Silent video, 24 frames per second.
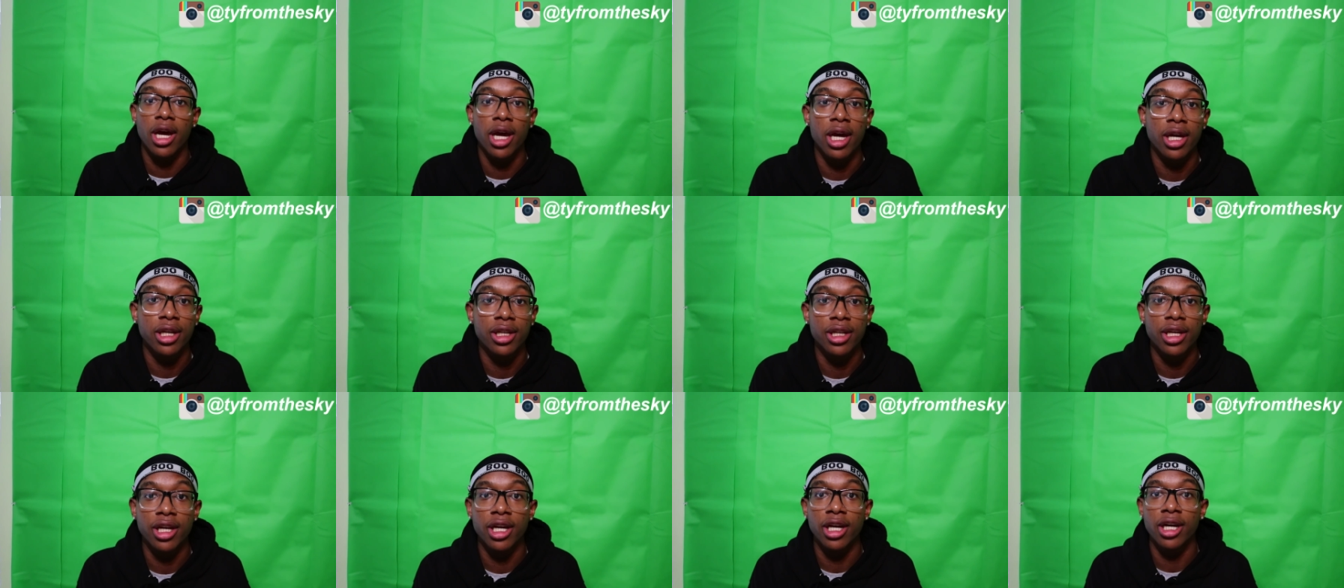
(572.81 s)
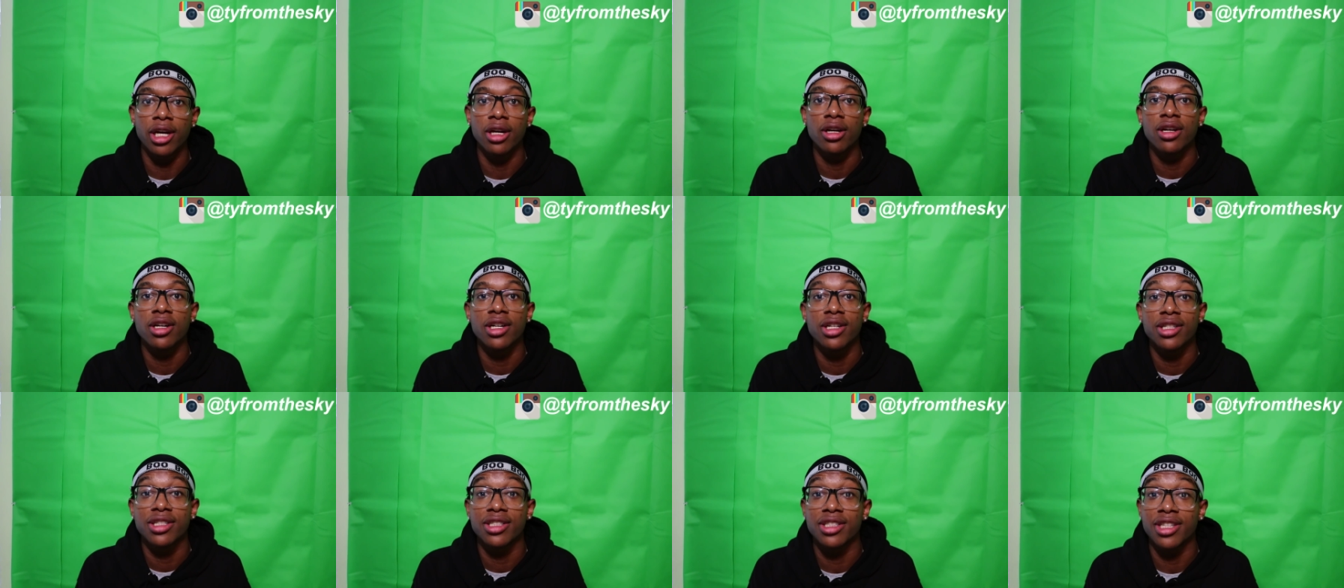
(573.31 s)
And yeah,
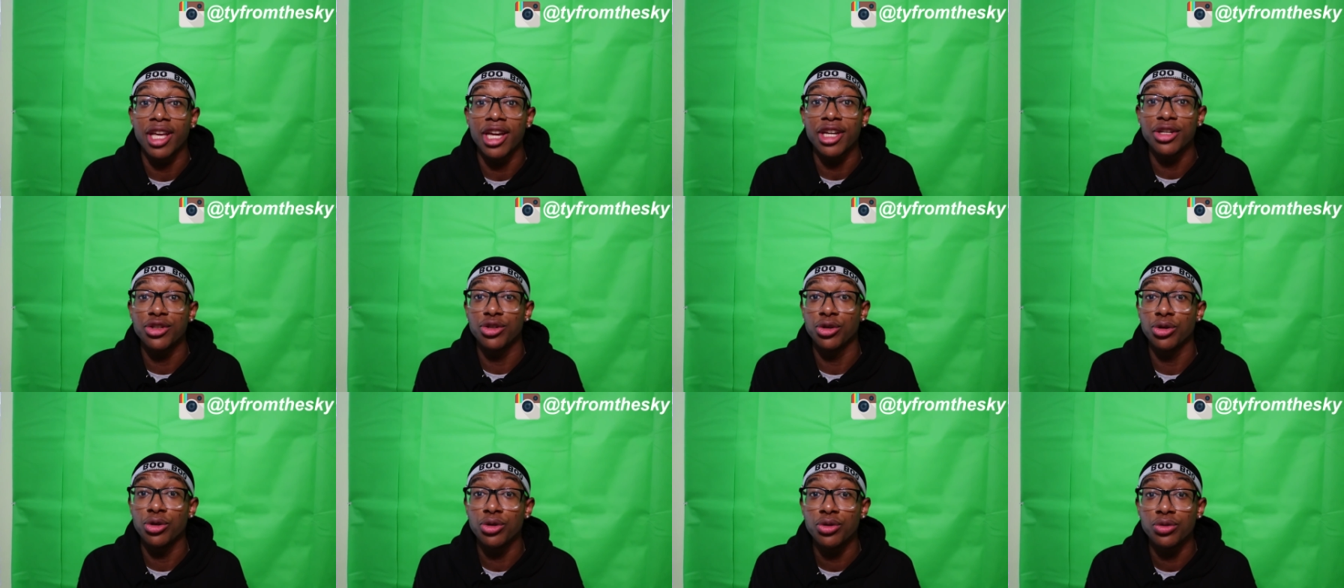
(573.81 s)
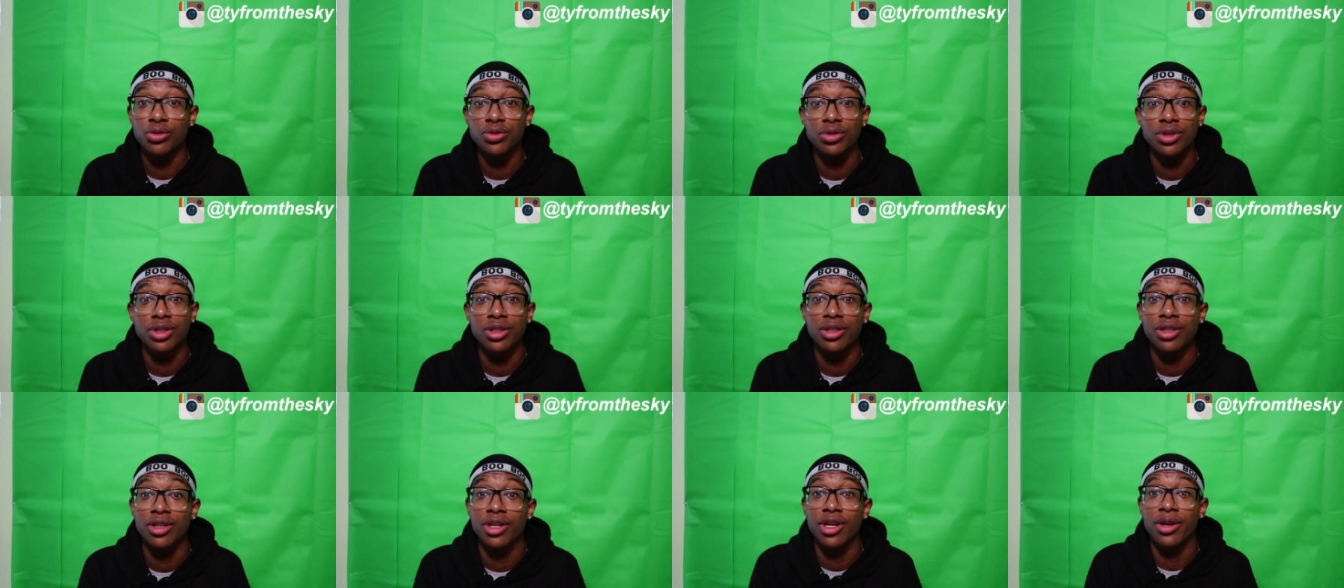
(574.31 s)
stay
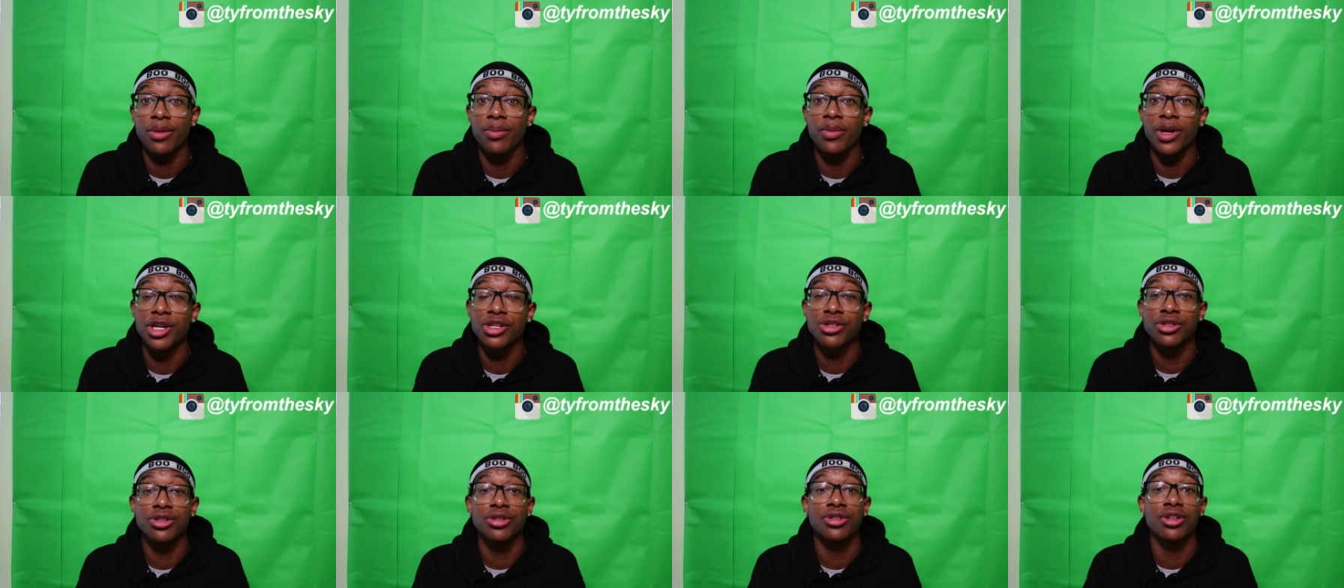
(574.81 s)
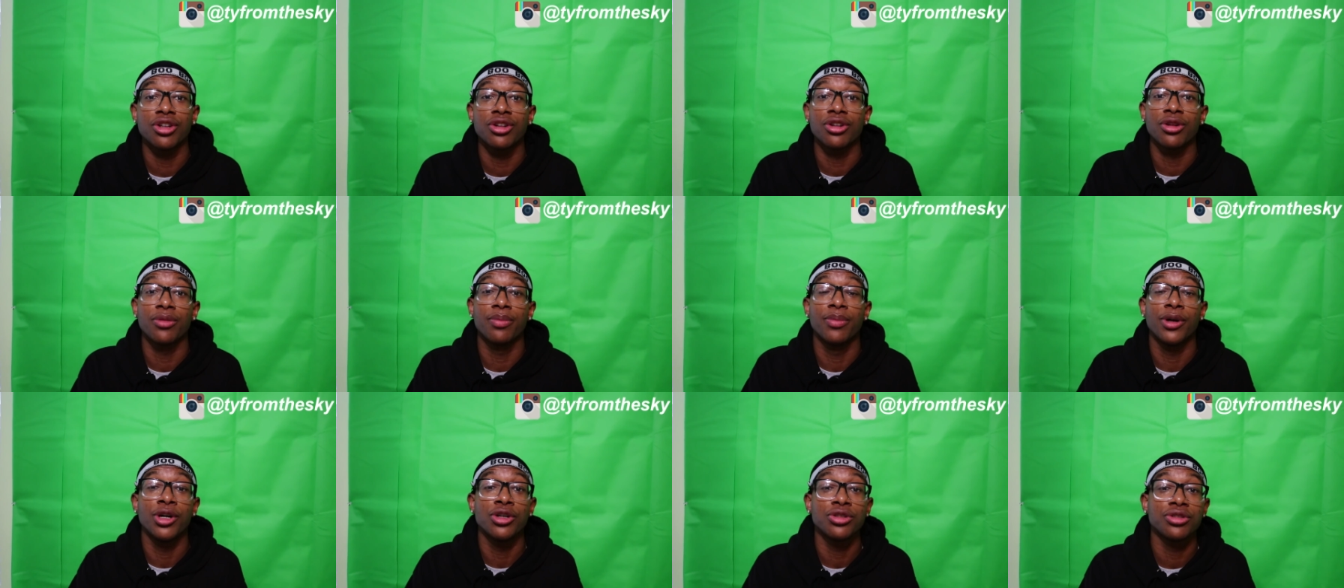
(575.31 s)
tuned. Make sure you turn
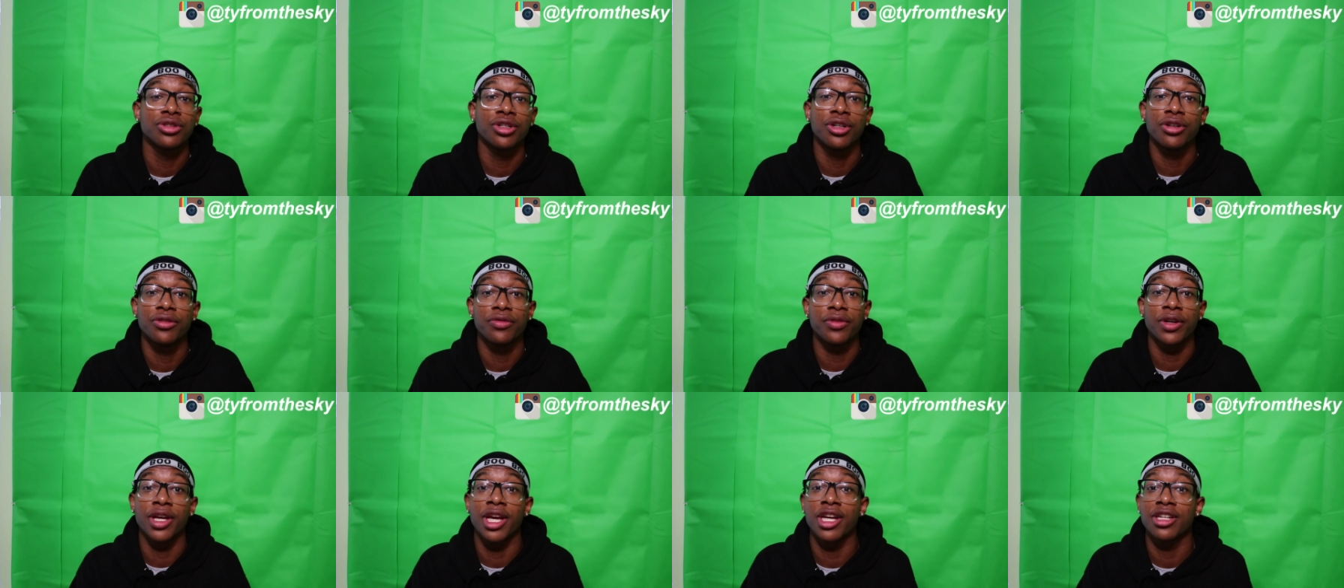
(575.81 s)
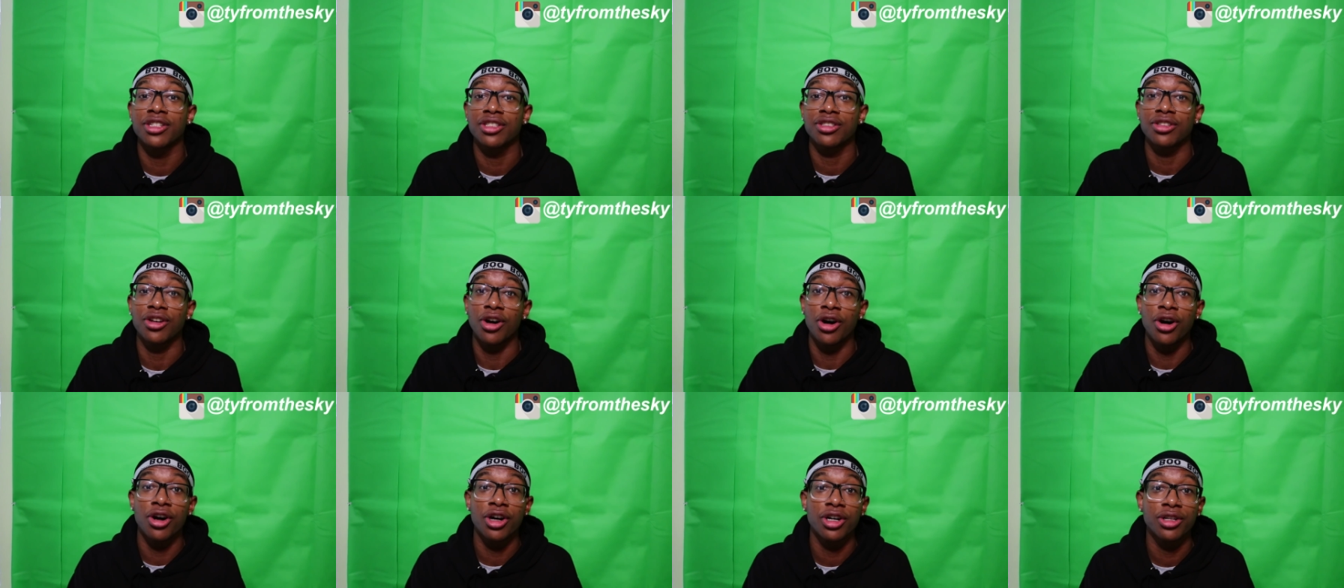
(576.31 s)
the post
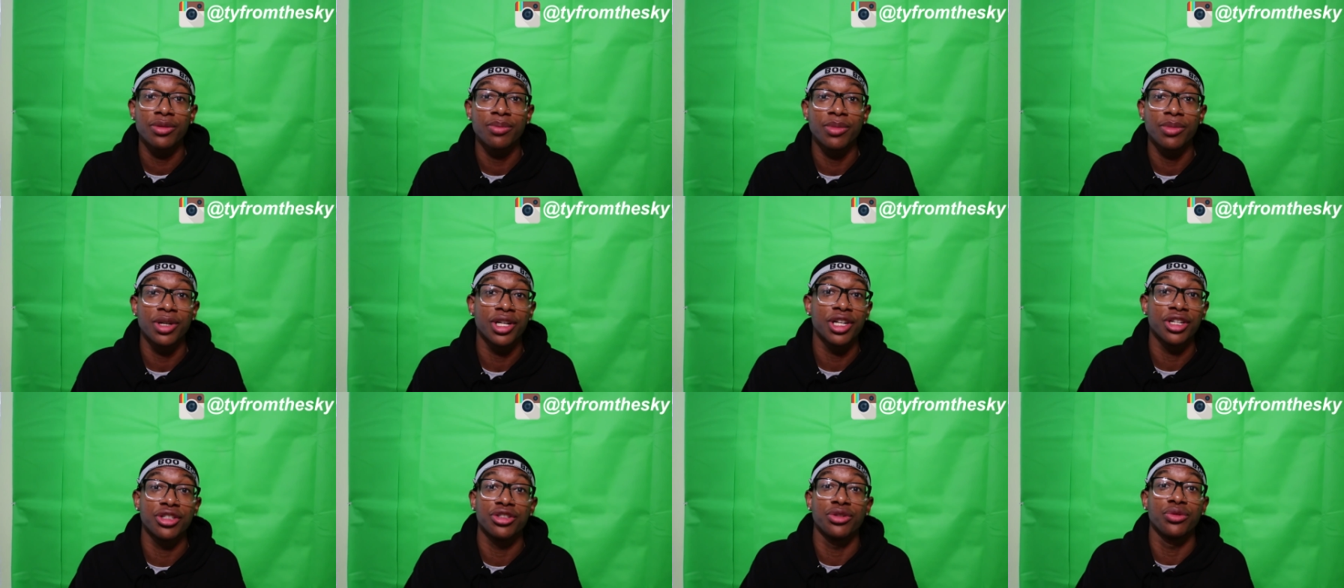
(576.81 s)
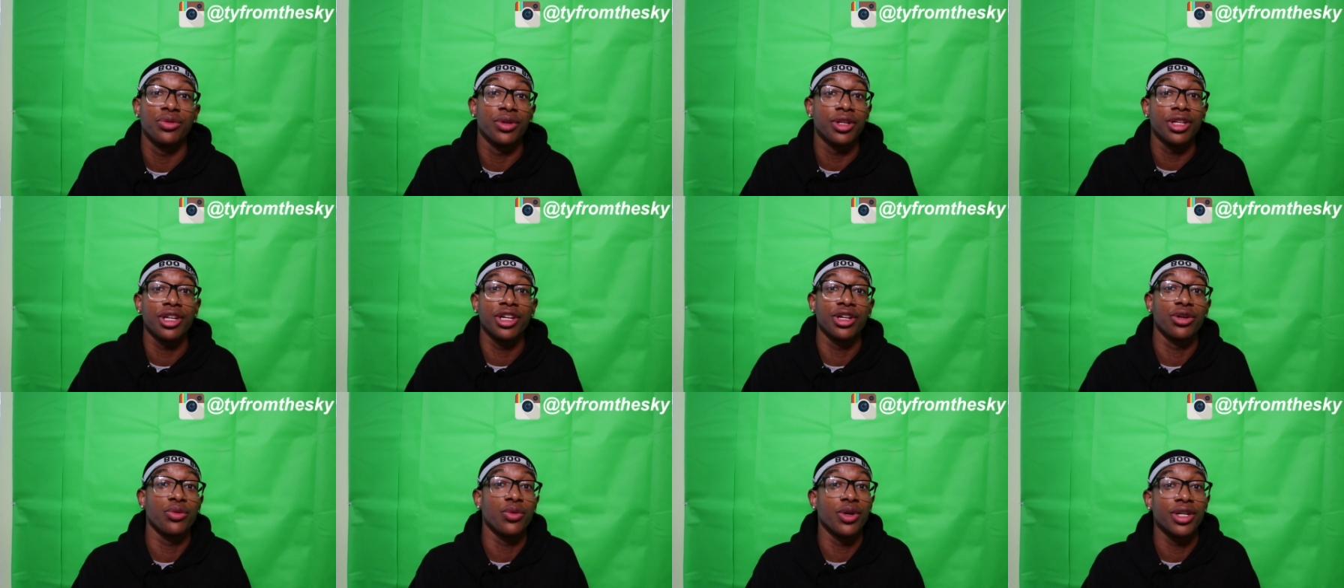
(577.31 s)
notifications on because you're really
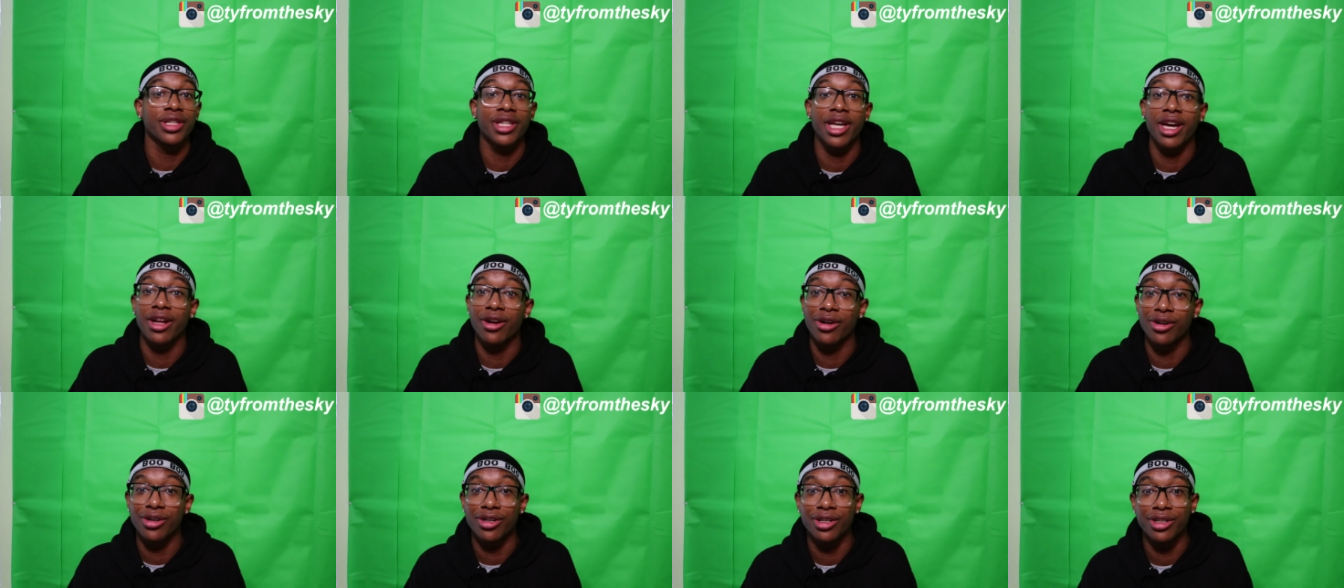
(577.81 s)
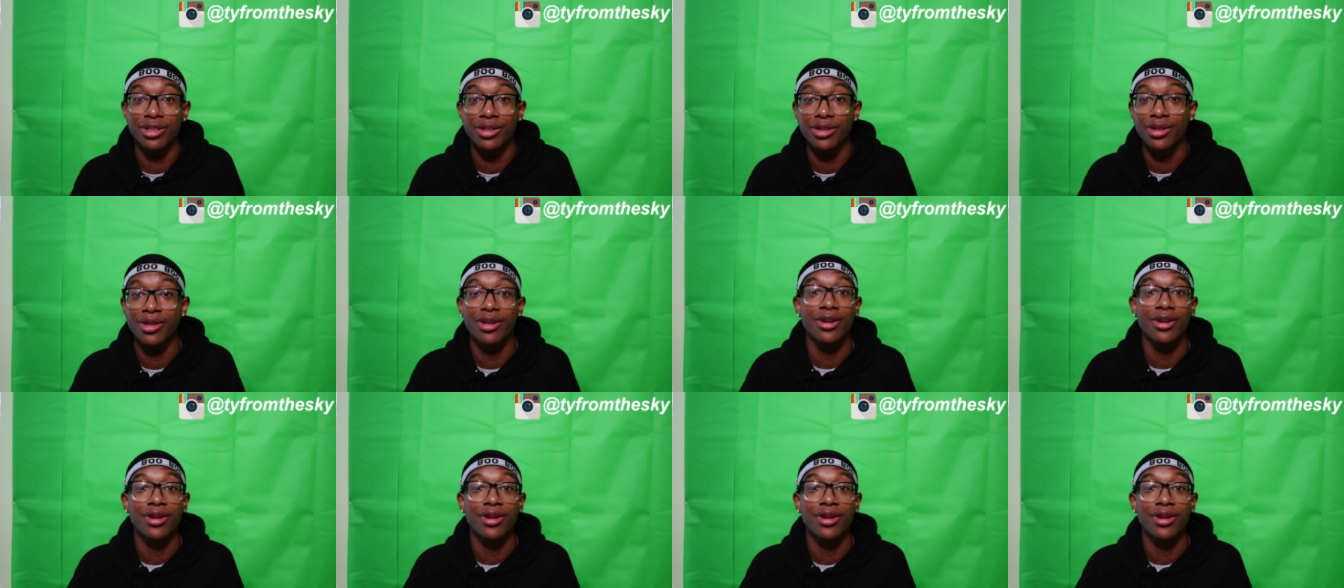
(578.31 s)
going to want that on